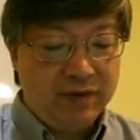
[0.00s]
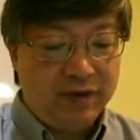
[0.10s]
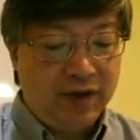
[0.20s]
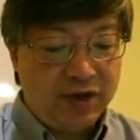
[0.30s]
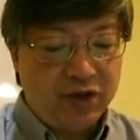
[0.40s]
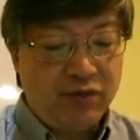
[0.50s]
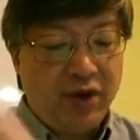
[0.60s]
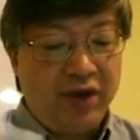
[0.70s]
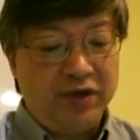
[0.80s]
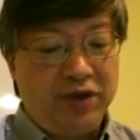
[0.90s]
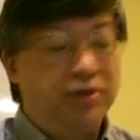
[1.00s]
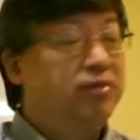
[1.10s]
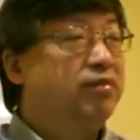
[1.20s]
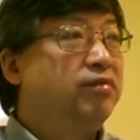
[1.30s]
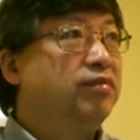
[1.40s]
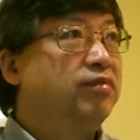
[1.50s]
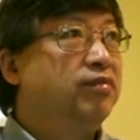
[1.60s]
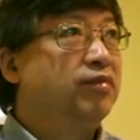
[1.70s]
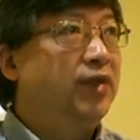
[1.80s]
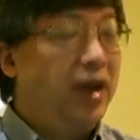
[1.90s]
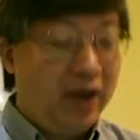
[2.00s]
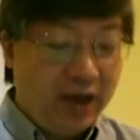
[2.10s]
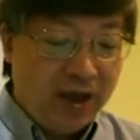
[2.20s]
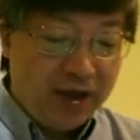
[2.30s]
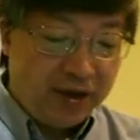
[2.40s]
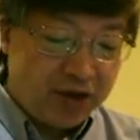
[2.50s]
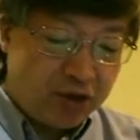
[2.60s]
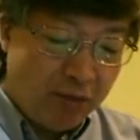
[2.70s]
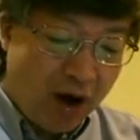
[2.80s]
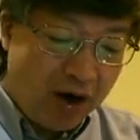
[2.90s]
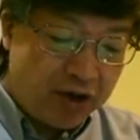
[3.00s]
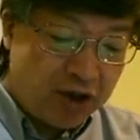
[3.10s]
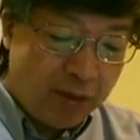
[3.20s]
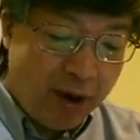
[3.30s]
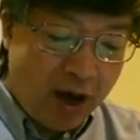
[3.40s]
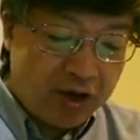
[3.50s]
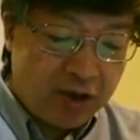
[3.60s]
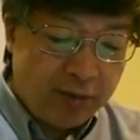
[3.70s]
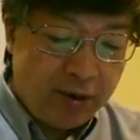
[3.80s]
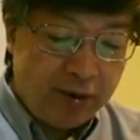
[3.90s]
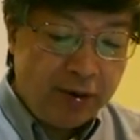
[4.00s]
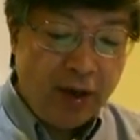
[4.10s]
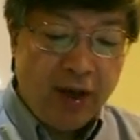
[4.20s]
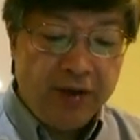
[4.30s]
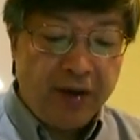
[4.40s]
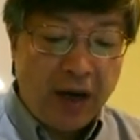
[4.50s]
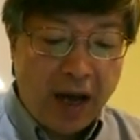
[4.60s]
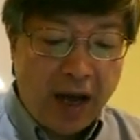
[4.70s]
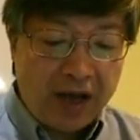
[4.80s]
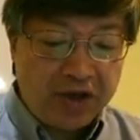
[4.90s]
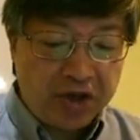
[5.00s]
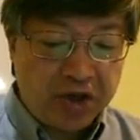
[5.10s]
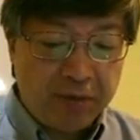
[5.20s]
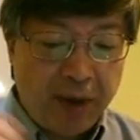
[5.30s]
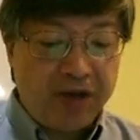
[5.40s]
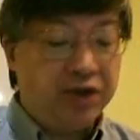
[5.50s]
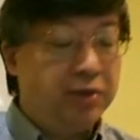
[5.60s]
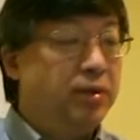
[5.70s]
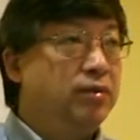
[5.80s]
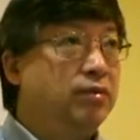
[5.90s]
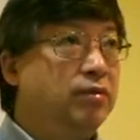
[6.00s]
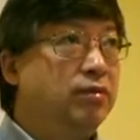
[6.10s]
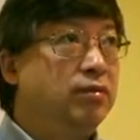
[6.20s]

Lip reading: This range. Okay? The smallest possible, the largest possible.